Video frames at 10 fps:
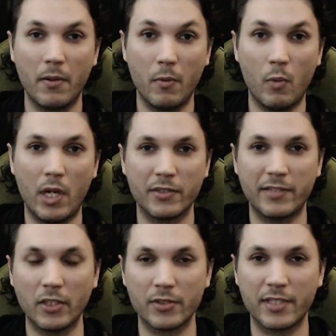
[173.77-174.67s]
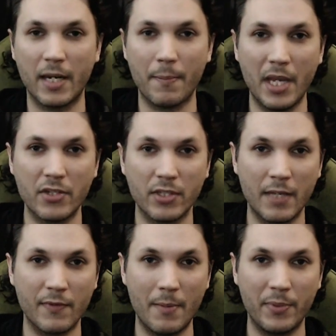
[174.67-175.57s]
While sellers get impatient,
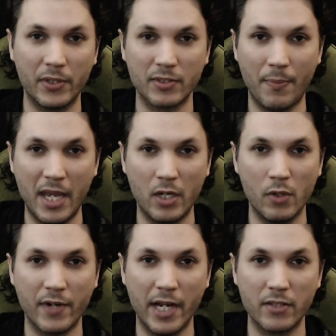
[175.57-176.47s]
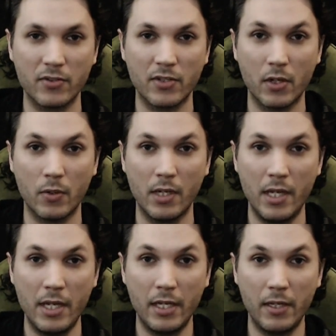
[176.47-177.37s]
they've got bills to pay and overhead. So
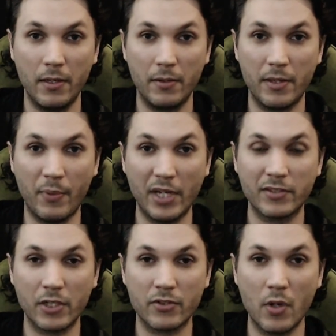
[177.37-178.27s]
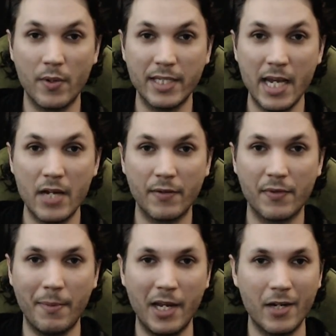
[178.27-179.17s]
the price starts going down if
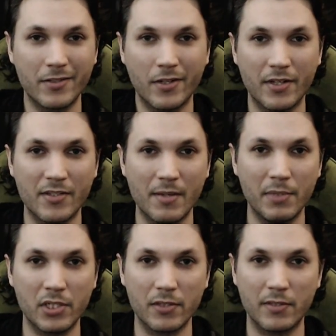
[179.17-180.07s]
the buyers aren't as ambitious.